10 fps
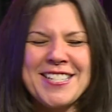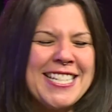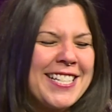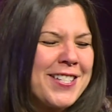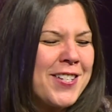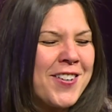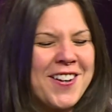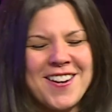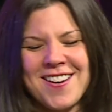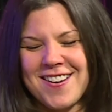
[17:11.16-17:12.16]
or Tina
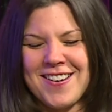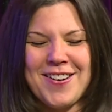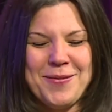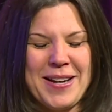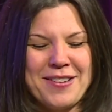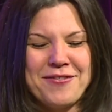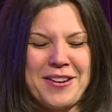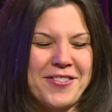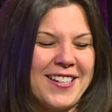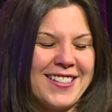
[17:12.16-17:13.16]
Turner or all my
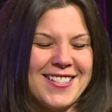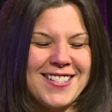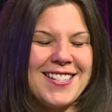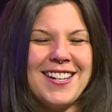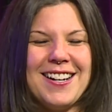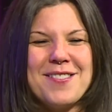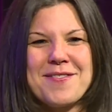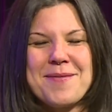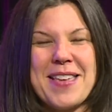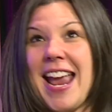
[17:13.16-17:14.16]
favorites
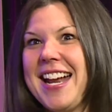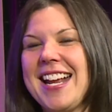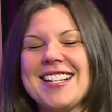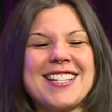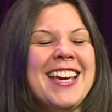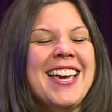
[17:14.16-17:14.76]
from the 80s.